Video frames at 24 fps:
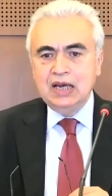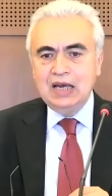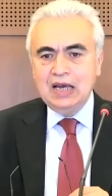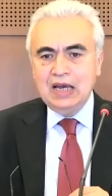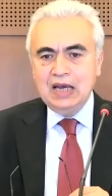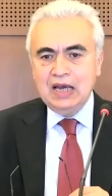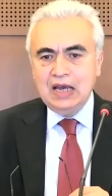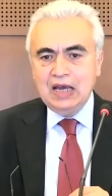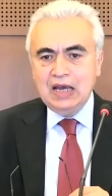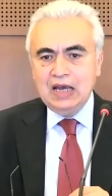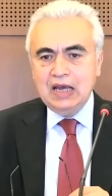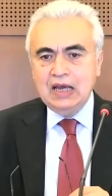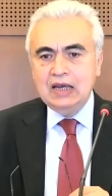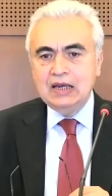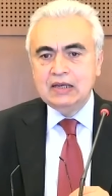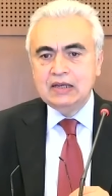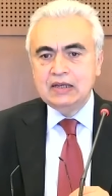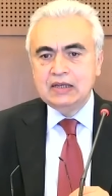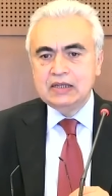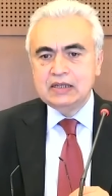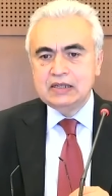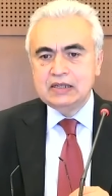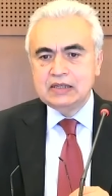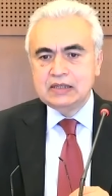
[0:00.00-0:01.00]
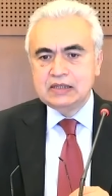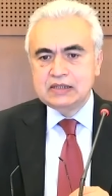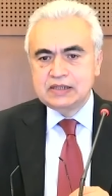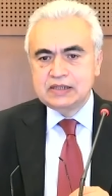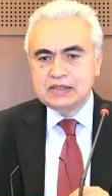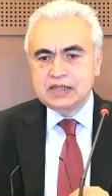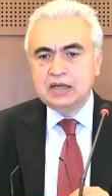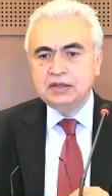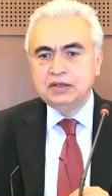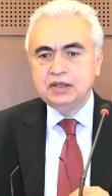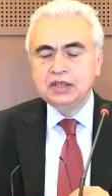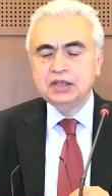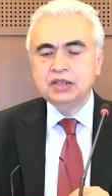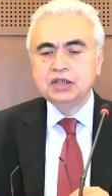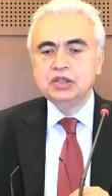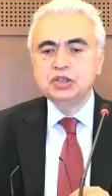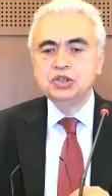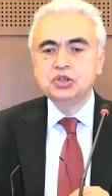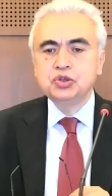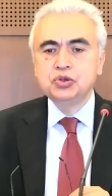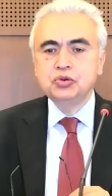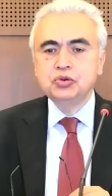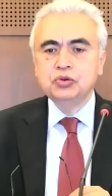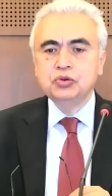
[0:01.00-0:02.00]
a standing
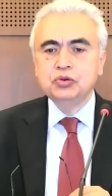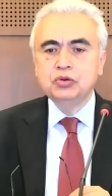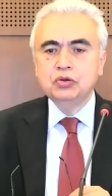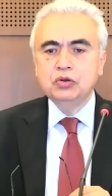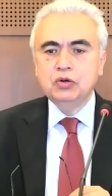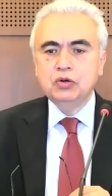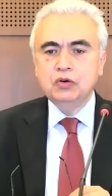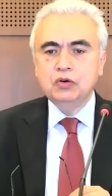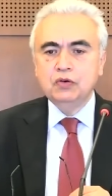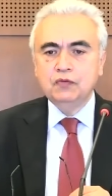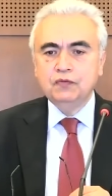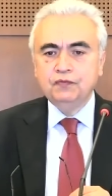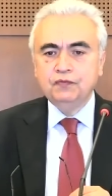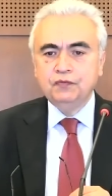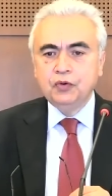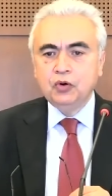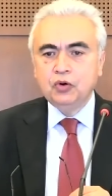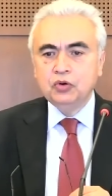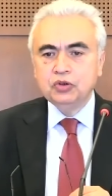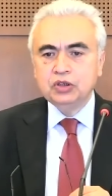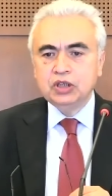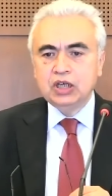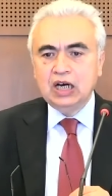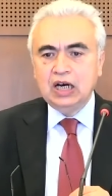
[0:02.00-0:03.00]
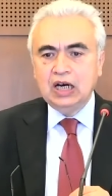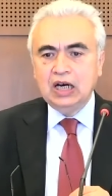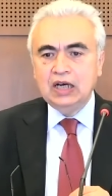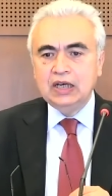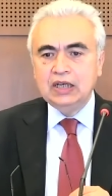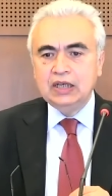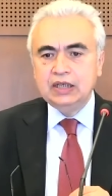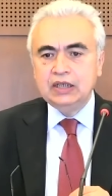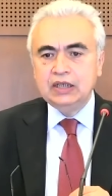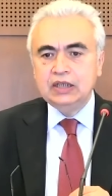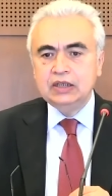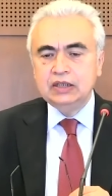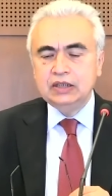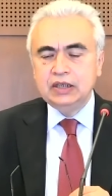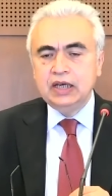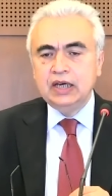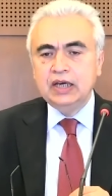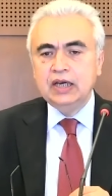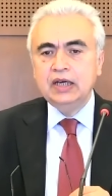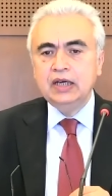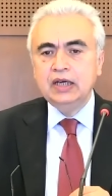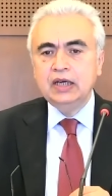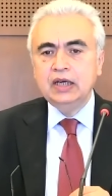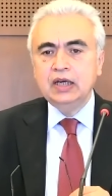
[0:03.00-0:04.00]
issue for the
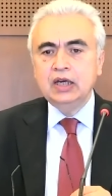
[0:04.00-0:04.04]
IEA